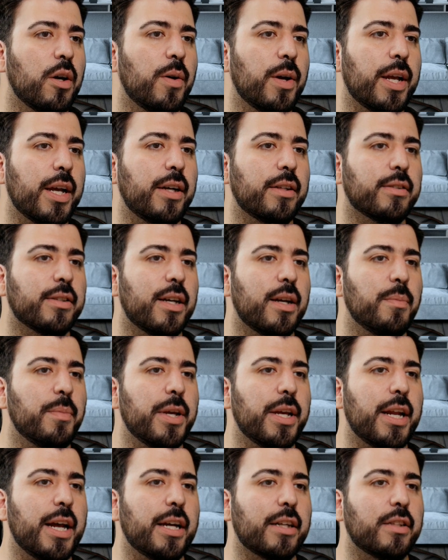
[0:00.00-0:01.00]
going outside and
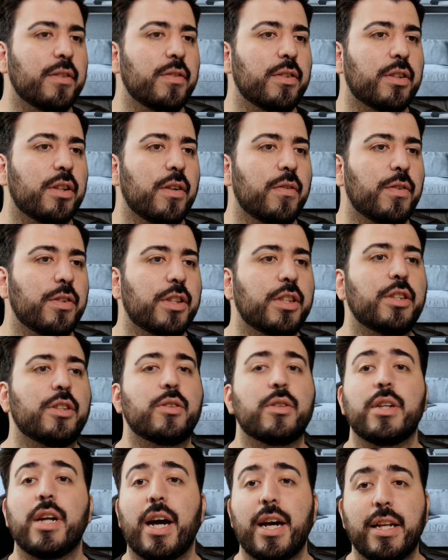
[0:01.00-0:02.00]
being active is good for
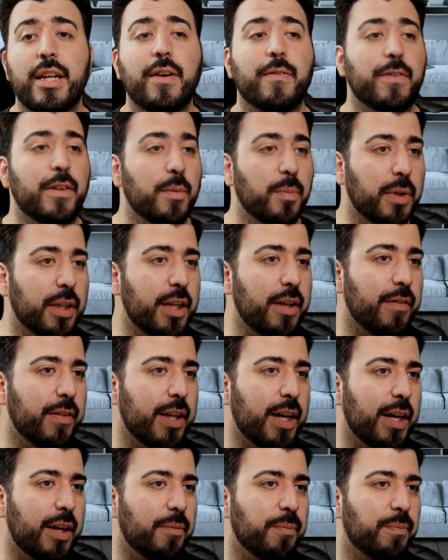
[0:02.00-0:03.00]
children. I definitely believe
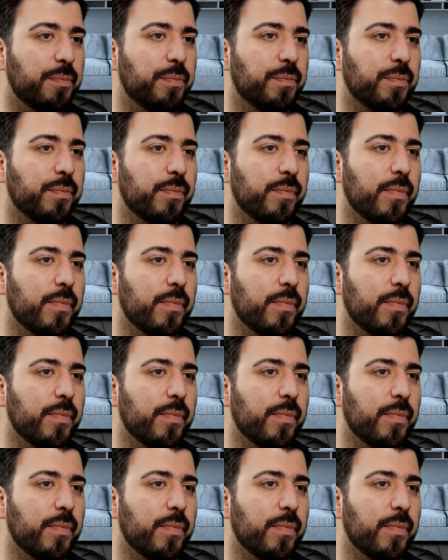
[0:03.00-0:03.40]
that.